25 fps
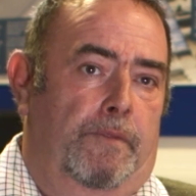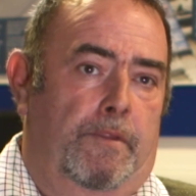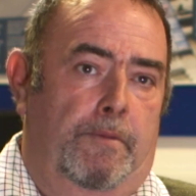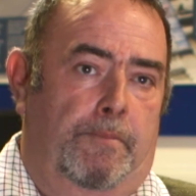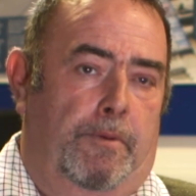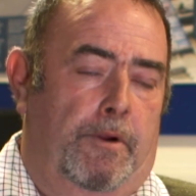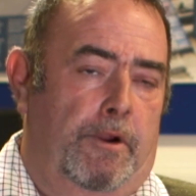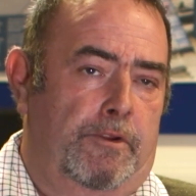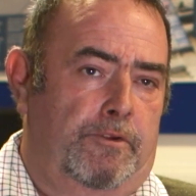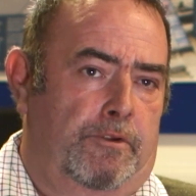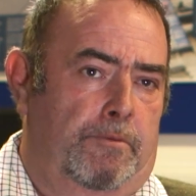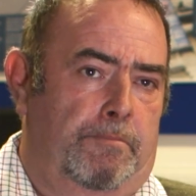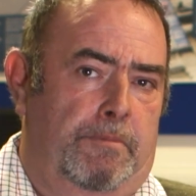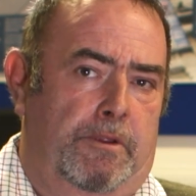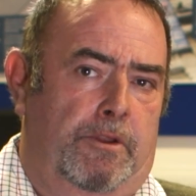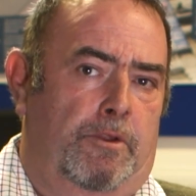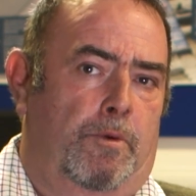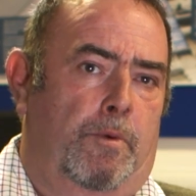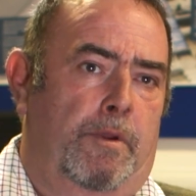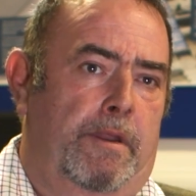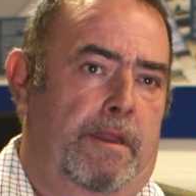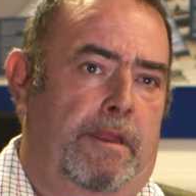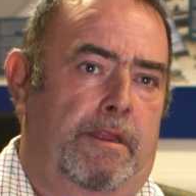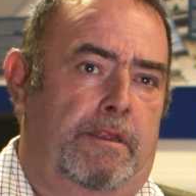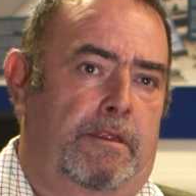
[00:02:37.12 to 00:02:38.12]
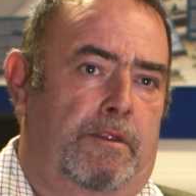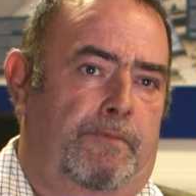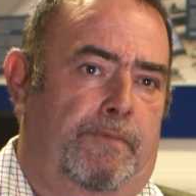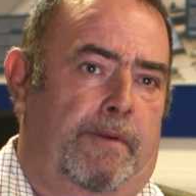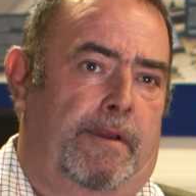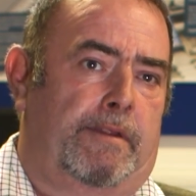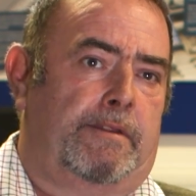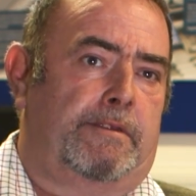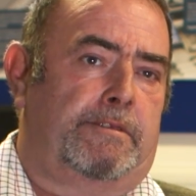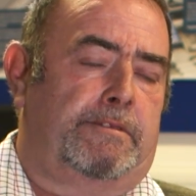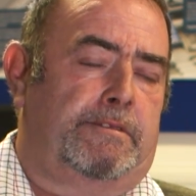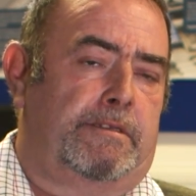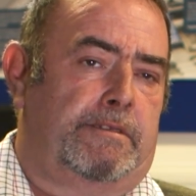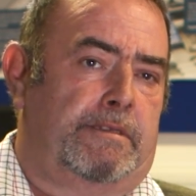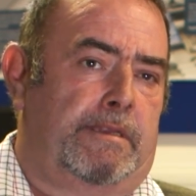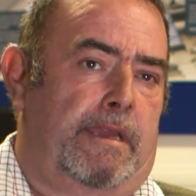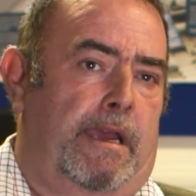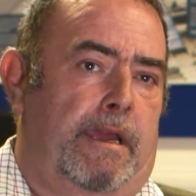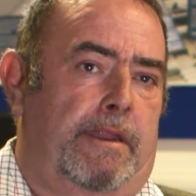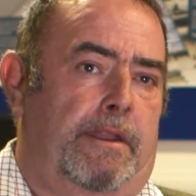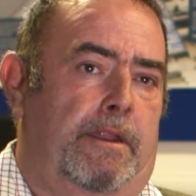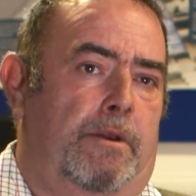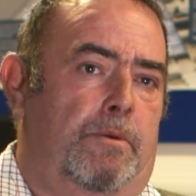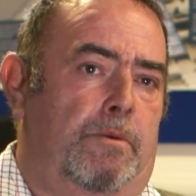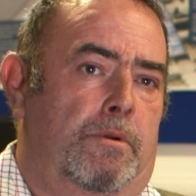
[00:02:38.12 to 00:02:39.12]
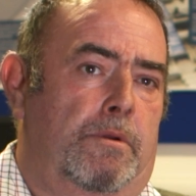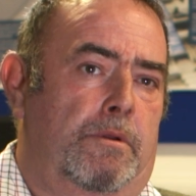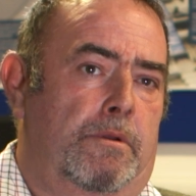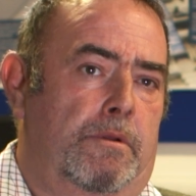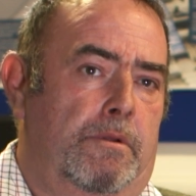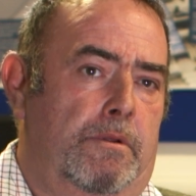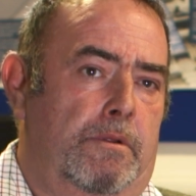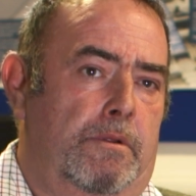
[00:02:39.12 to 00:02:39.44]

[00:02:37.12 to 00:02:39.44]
the boys wouldn't be nowhere near as advanced as they are now.